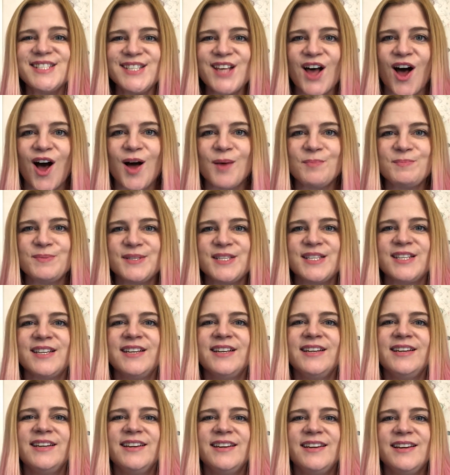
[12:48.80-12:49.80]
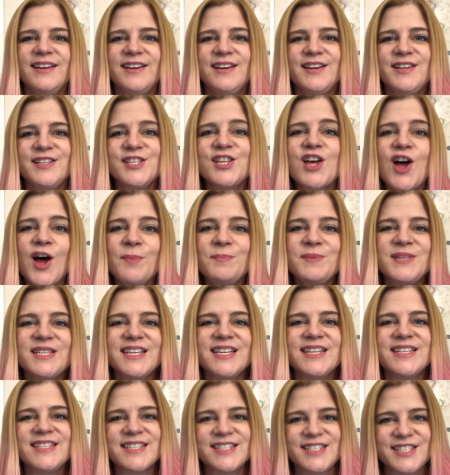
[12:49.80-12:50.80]
sops.
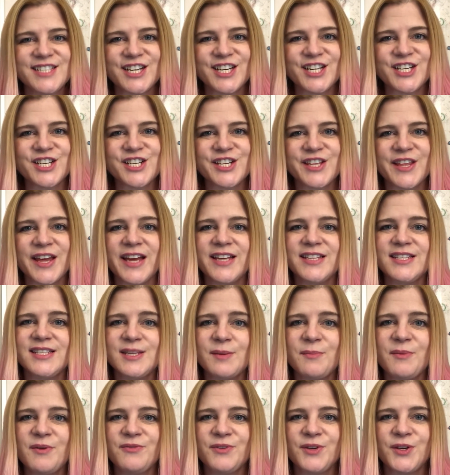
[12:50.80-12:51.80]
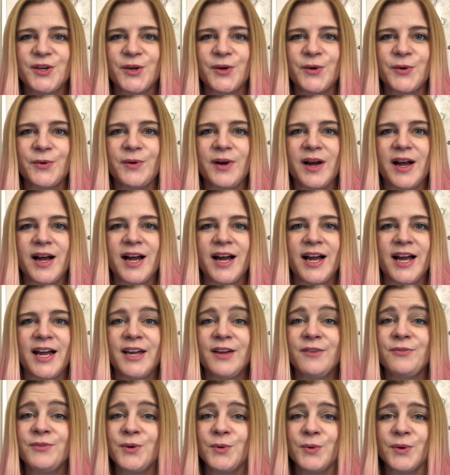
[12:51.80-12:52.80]
Sops is a dish that some of you,
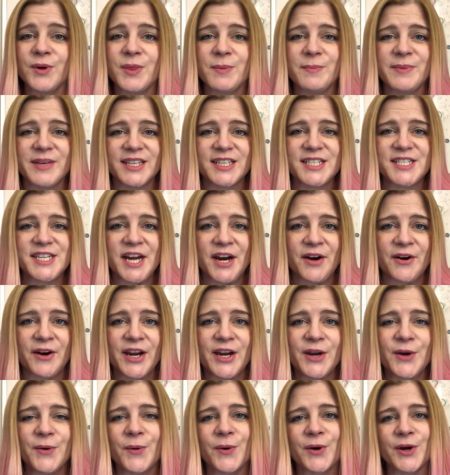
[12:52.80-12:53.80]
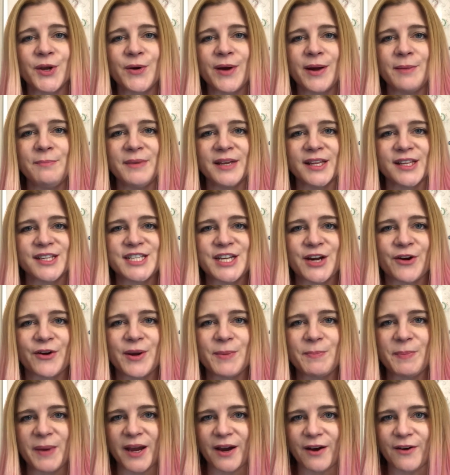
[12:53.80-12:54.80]
if you were in the military or you had
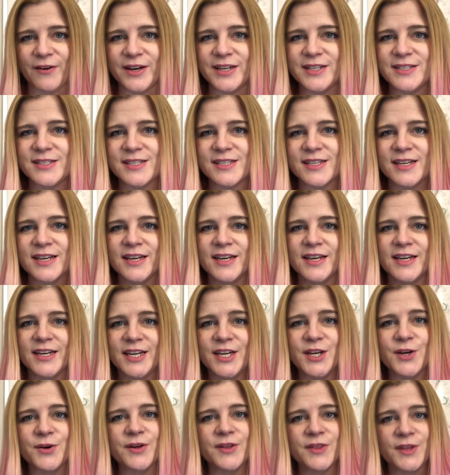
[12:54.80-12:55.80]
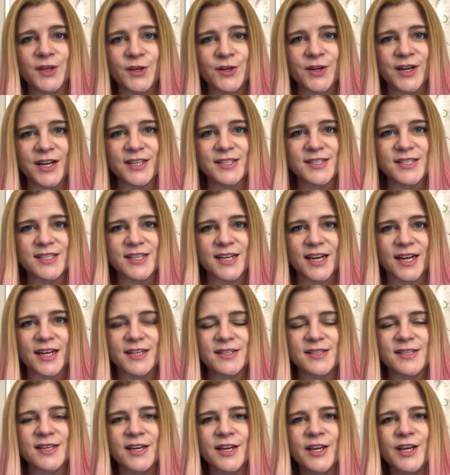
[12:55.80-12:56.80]
military parents here in the United
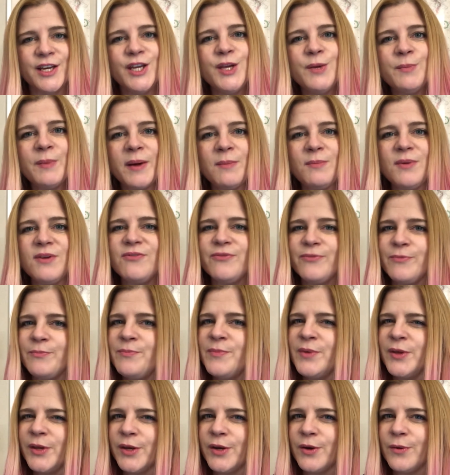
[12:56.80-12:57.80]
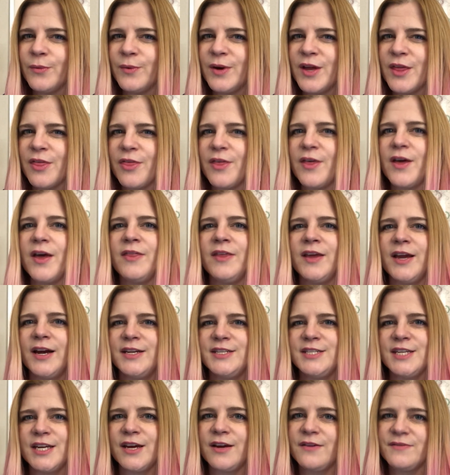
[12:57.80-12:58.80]
States, you might be familiar with the
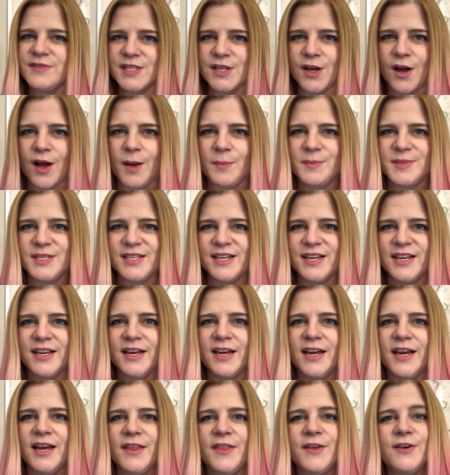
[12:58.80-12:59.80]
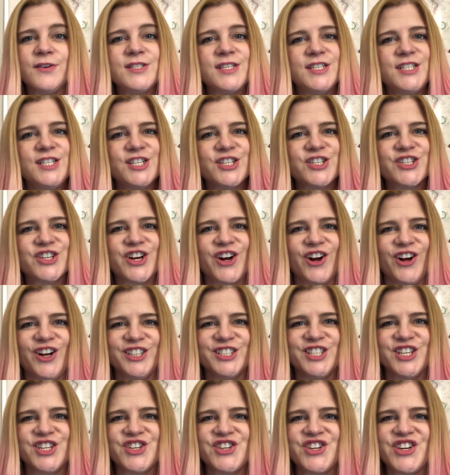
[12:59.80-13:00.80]
idea of sops. There's a dish
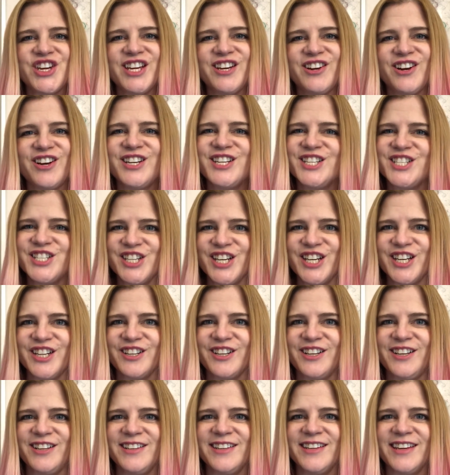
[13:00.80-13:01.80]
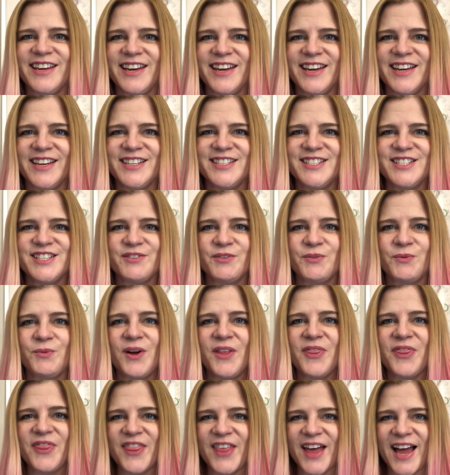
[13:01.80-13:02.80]
called shit on a shingle, and
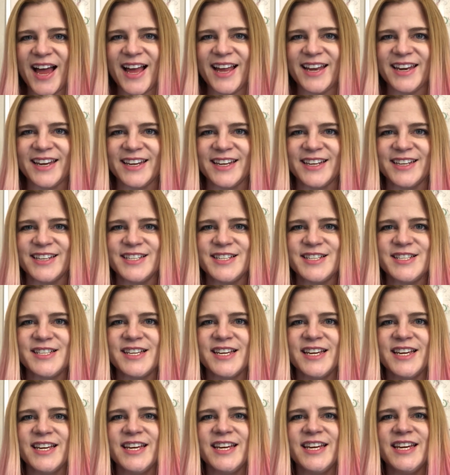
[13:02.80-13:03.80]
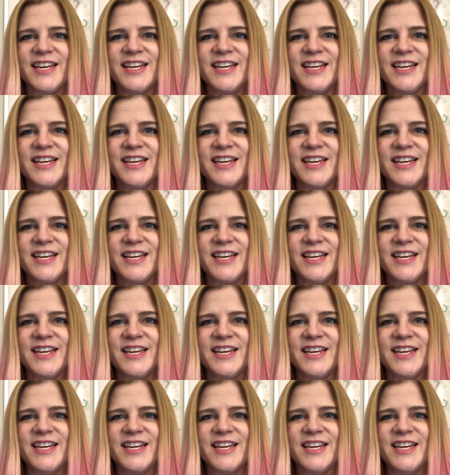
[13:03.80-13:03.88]
what that is